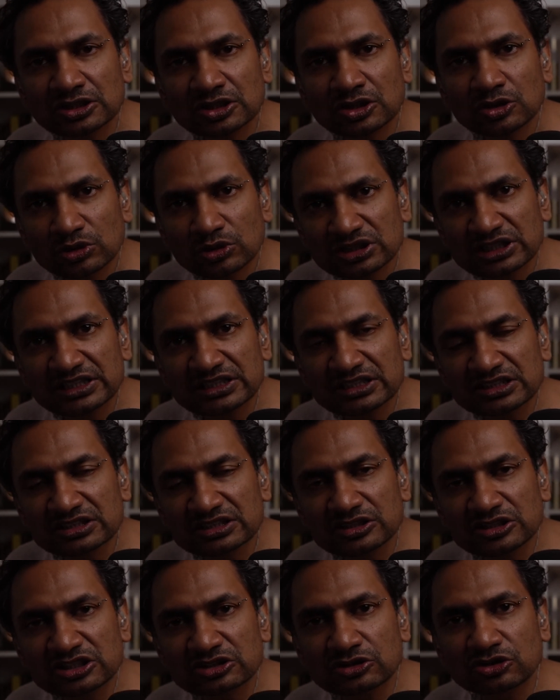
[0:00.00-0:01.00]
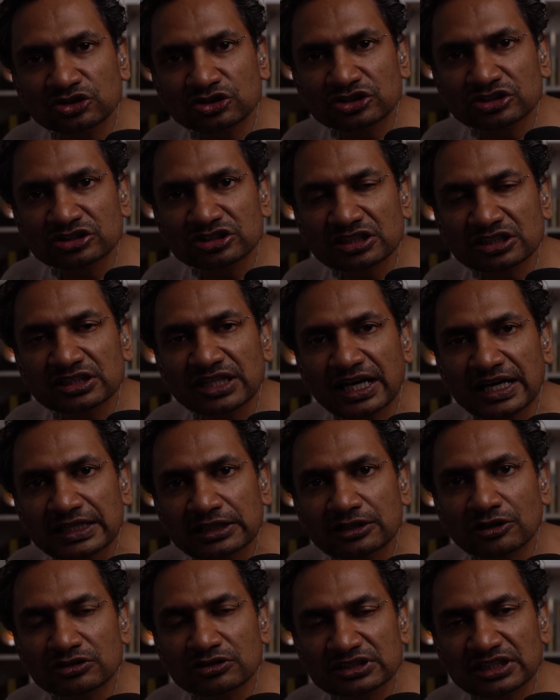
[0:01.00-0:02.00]
where these discussions and
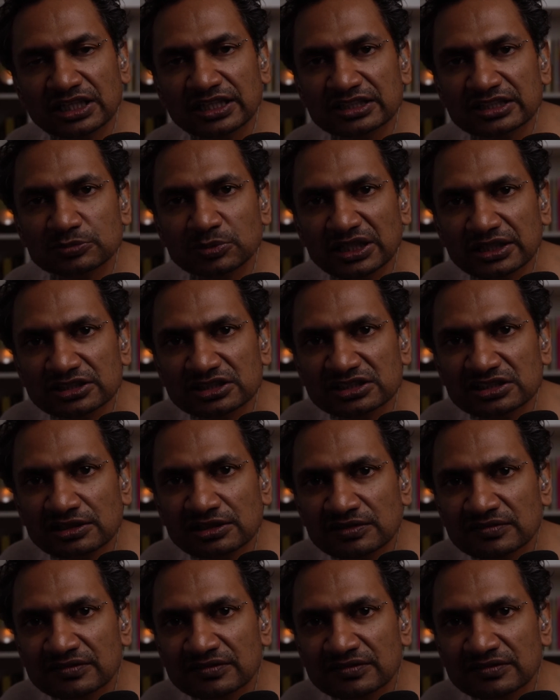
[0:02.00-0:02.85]
dialogue takes place.